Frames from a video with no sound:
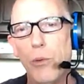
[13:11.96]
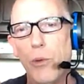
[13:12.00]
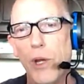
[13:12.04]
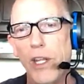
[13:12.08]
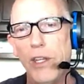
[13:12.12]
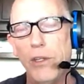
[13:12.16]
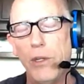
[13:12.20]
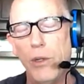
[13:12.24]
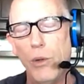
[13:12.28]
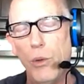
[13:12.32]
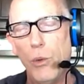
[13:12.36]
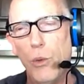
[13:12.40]
on.
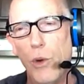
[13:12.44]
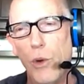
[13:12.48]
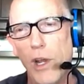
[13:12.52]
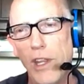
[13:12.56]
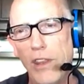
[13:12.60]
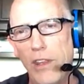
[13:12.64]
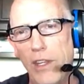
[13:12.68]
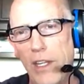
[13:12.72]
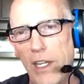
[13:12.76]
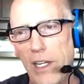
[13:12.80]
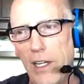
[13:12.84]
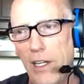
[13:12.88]
When
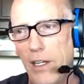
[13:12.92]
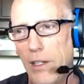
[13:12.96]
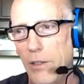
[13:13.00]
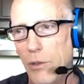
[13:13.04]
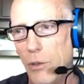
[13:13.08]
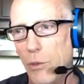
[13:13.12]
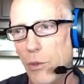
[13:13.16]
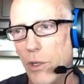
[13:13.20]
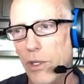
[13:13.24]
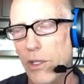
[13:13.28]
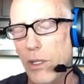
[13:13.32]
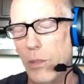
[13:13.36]
when the
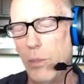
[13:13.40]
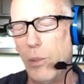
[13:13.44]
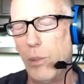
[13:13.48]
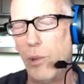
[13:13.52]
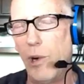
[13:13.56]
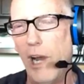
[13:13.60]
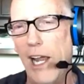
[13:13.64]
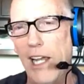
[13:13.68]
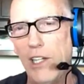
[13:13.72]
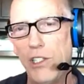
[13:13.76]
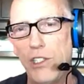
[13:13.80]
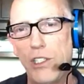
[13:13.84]
when the
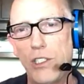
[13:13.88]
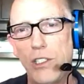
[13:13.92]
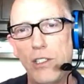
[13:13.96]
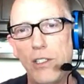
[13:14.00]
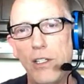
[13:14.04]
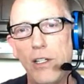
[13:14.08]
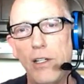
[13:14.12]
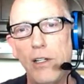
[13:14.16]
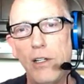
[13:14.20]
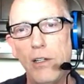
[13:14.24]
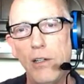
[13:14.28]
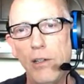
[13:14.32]

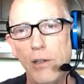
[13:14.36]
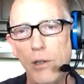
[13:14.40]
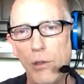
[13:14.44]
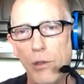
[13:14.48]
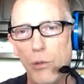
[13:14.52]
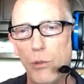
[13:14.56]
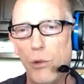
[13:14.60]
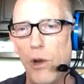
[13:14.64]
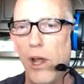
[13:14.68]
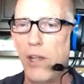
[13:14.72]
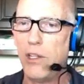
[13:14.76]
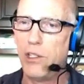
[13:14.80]
press
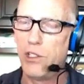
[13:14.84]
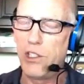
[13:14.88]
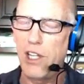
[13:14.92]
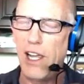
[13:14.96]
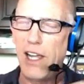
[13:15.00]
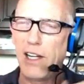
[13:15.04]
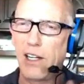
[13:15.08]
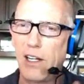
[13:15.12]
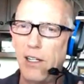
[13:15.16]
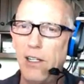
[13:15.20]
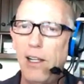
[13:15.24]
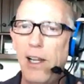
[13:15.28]
runs
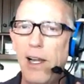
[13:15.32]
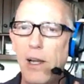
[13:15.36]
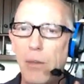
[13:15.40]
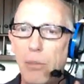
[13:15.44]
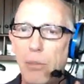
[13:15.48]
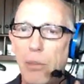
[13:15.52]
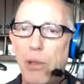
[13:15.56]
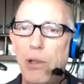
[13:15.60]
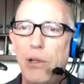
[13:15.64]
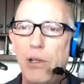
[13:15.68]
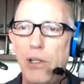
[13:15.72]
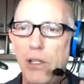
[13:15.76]
that
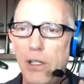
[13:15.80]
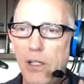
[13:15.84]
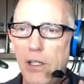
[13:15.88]
clip,